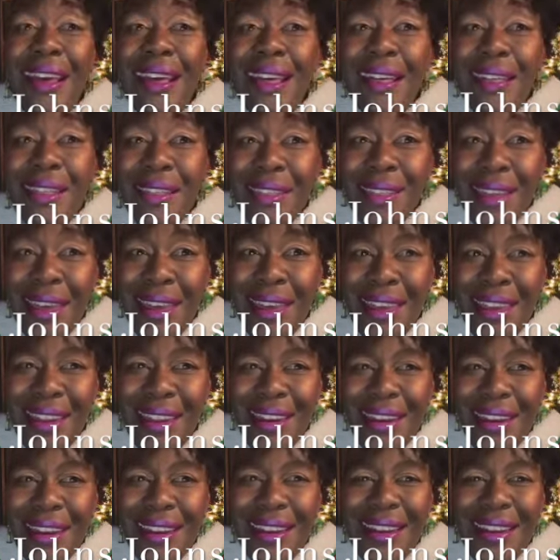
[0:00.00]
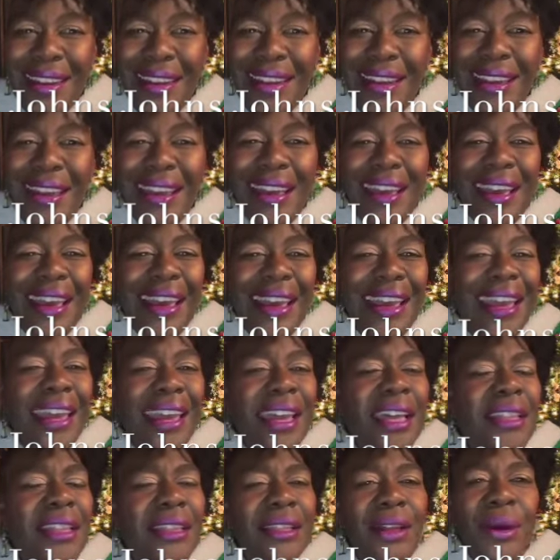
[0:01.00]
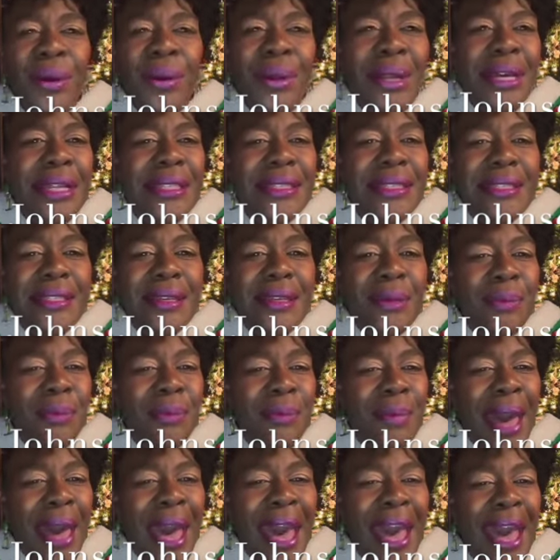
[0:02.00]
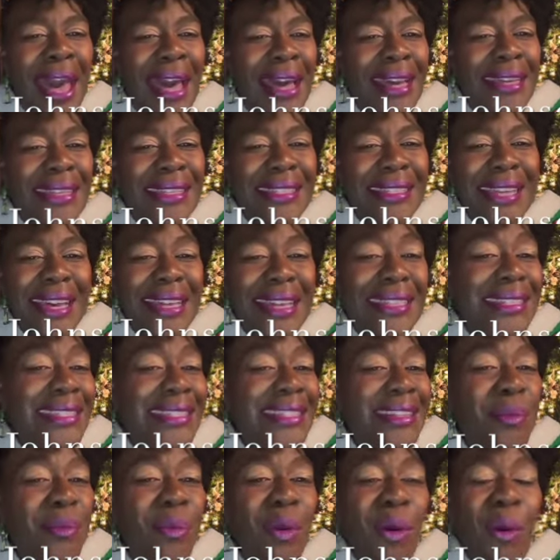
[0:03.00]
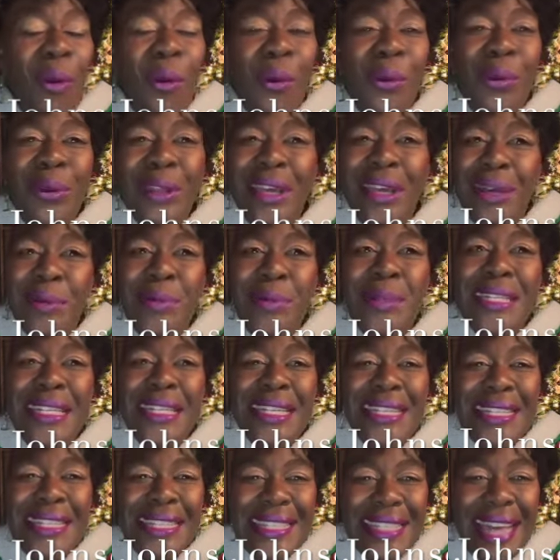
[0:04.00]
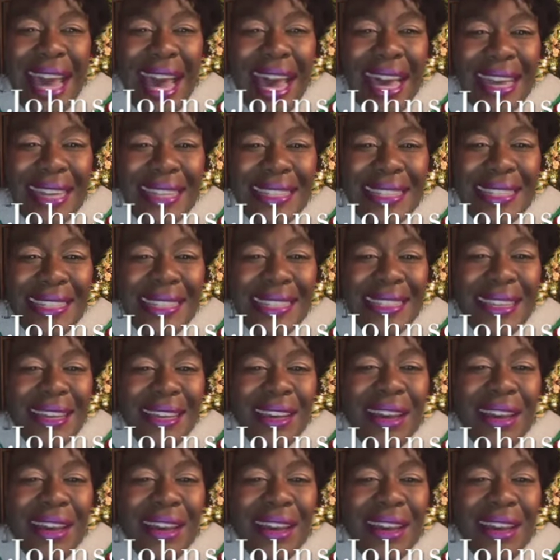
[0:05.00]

Then he loaded some bags and some old empty sacks